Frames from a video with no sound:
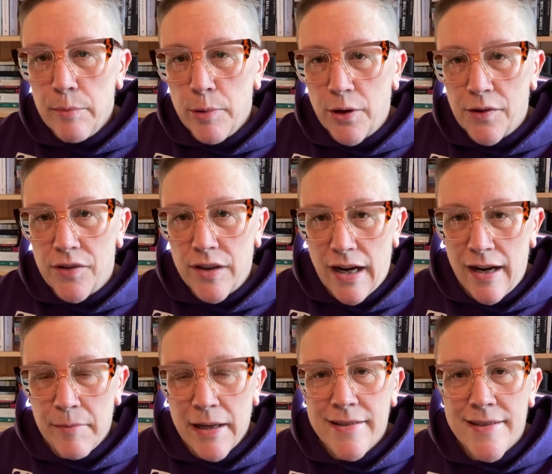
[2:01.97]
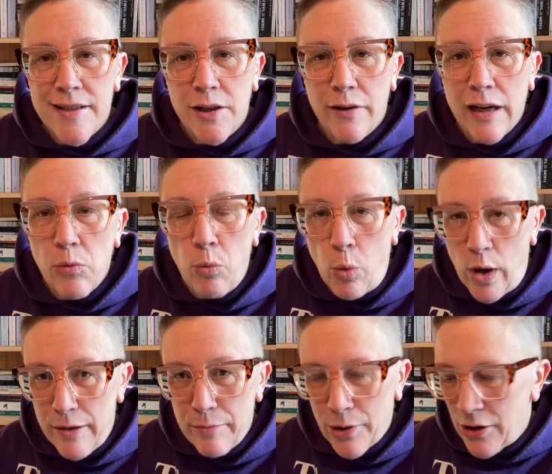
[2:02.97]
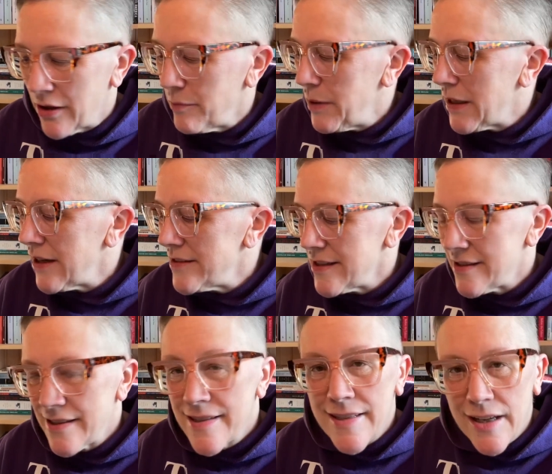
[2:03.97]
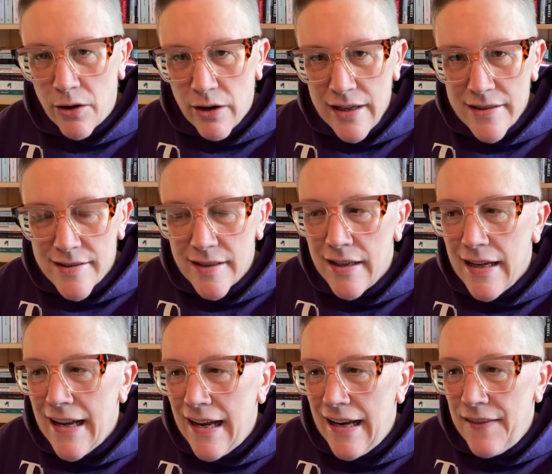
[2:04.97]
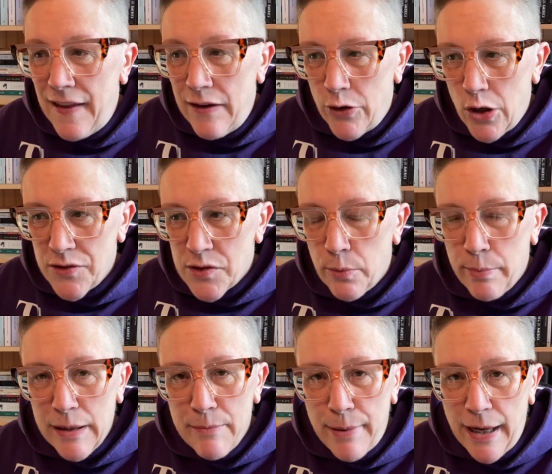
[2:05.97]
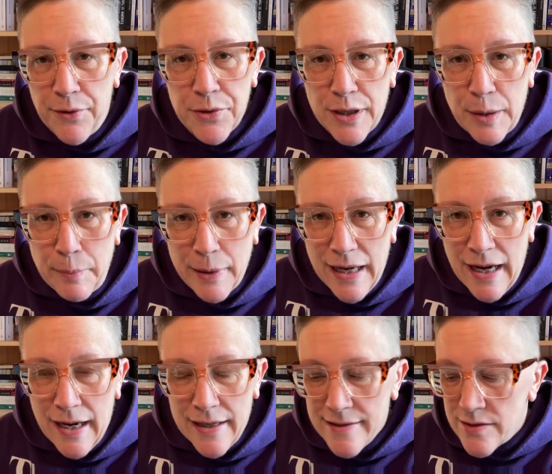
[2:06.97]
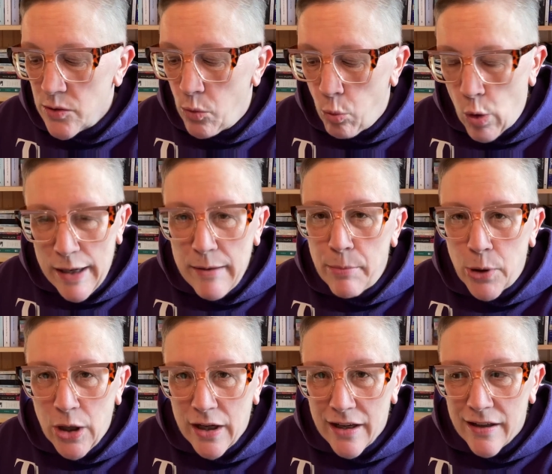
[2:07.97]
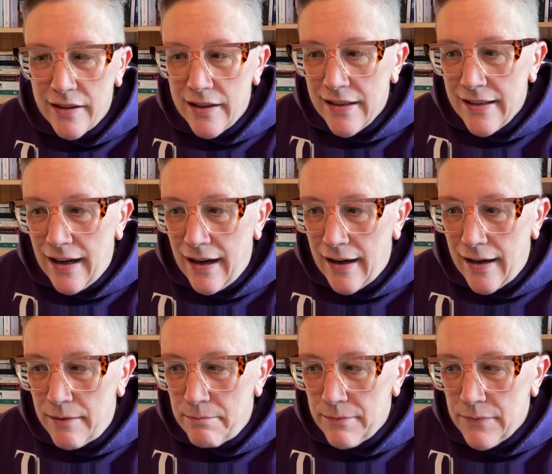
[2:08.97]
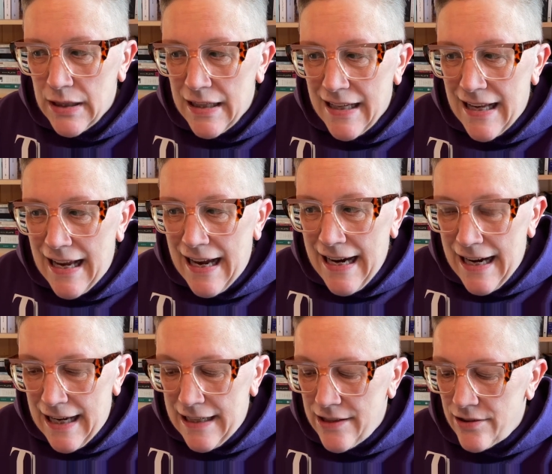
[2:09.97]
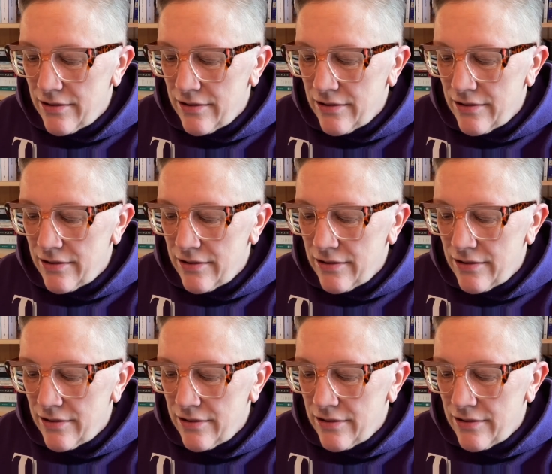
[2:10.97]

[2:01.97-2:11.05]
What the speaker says: books that I'm considering one book because it's a series and they've also been bound up as one book. And